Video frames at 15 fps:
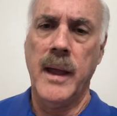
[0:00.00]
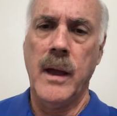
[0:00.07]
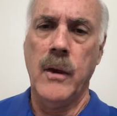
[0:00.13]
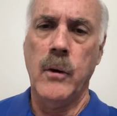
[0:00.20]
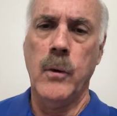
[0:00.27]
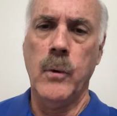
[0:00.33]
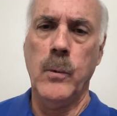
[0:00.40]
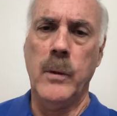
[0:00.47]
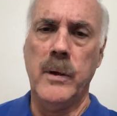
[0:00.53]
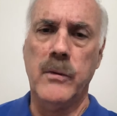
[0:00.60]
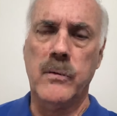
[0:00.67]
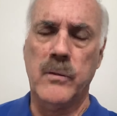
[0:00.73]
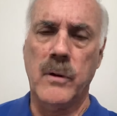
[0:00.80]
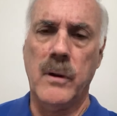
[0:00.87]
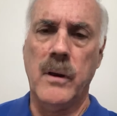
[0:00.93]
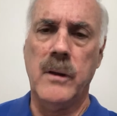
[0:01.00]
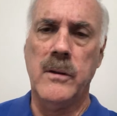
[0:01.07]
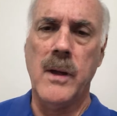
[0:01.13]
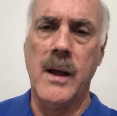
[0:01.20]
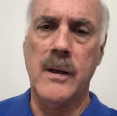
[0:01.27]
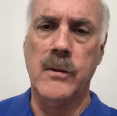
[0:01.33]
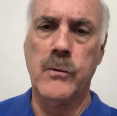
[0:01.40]
Who is
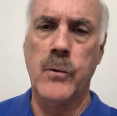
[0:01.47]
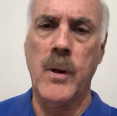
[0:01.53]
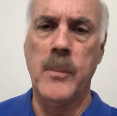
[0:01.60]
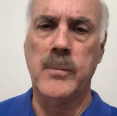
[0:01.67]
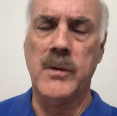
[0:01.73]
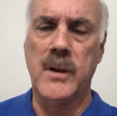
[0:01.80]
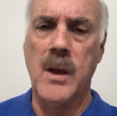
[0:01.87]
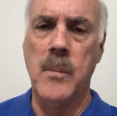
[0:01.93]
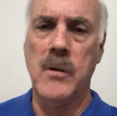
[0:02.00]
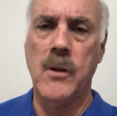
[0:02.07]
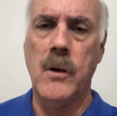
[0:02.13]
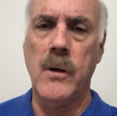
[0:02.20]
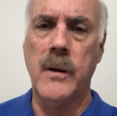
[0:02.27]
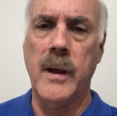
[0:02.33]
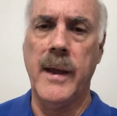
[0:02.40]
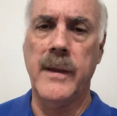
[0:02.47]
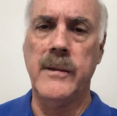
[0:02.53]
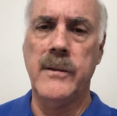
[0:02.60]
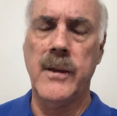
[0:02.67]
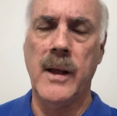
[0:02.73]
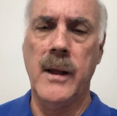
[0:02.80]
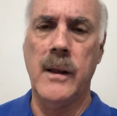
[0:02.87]
Donald Trump to come along and
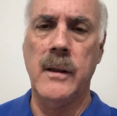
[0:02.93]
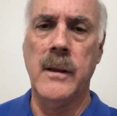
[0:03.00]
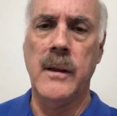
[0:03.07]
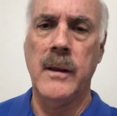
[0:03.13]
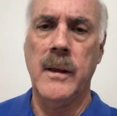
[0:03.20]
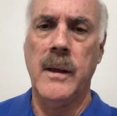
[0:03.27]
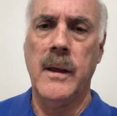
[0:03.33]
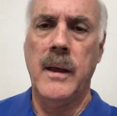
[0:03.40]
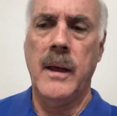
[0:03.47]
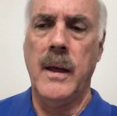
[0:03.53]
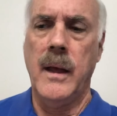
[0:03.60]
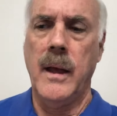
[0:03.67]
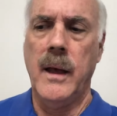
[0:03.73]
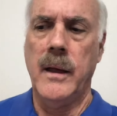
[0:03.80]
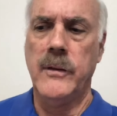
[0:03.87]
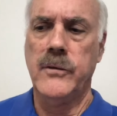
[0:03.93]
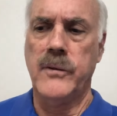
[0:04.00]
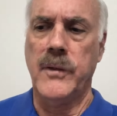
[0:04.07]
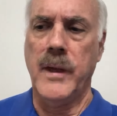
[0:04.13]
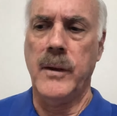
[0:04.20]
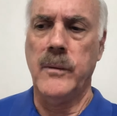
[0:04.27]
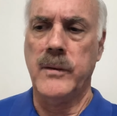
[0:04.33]
tell us
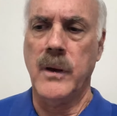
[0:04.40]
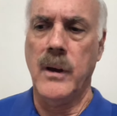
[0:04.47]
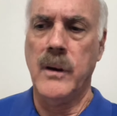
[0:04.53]
that